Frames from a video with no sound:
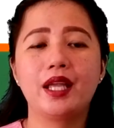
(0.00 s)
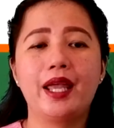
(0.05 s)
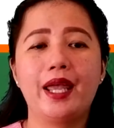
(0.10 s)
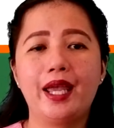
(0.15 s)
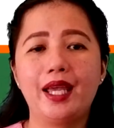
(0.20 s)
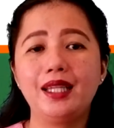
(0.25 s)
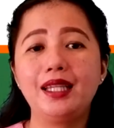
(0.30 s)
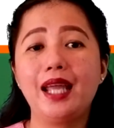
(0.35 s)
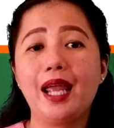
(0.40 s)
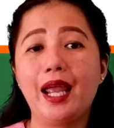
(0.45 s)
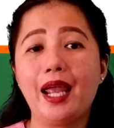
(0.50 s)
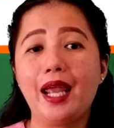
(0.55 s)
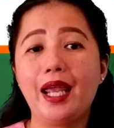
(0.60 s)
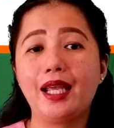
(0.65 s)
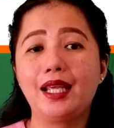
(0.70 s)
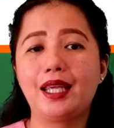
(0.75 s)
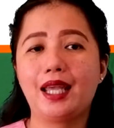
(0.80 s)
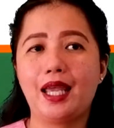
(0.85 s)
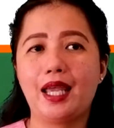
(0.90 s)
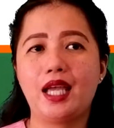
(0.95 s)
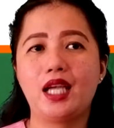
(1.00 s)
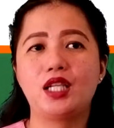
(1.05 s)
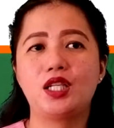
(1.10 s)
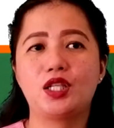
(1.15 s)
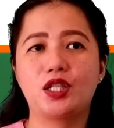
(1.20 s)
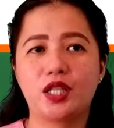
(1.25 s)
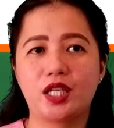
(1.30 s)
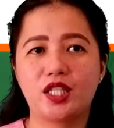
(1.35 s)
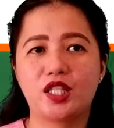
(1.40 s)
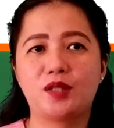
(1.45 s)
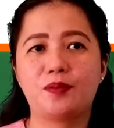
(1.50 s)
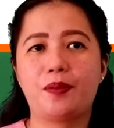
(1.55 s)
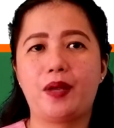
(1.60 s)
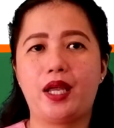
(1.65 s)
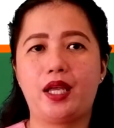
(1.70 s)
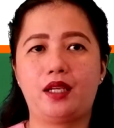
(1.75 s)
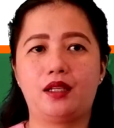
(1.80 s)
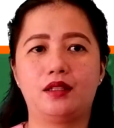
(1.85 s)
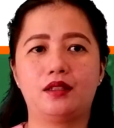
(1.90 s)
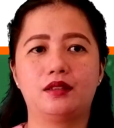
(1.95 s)
headache, and chest
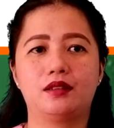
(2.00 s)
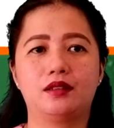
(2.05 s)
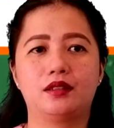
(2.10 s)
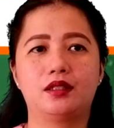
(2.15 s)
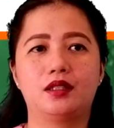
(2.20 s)
pain.